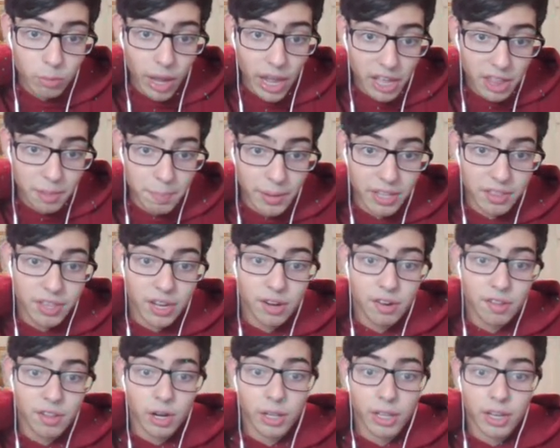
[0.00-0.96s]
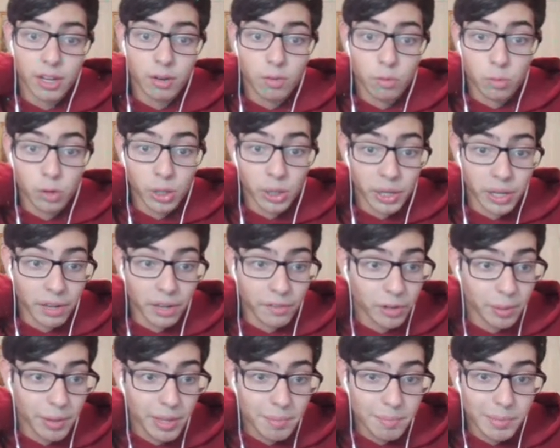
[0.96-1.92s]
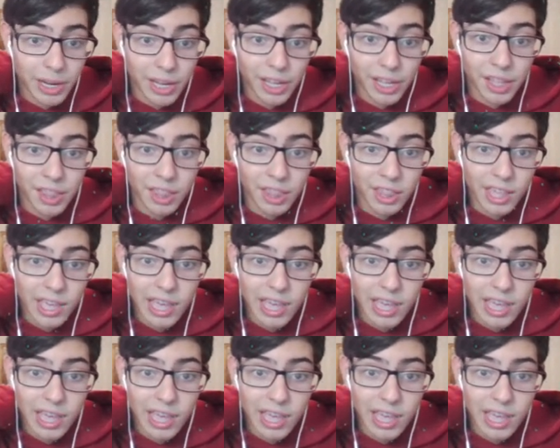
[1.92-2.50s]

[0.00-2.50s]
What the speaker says: Wax Speed tiers are like really good for me because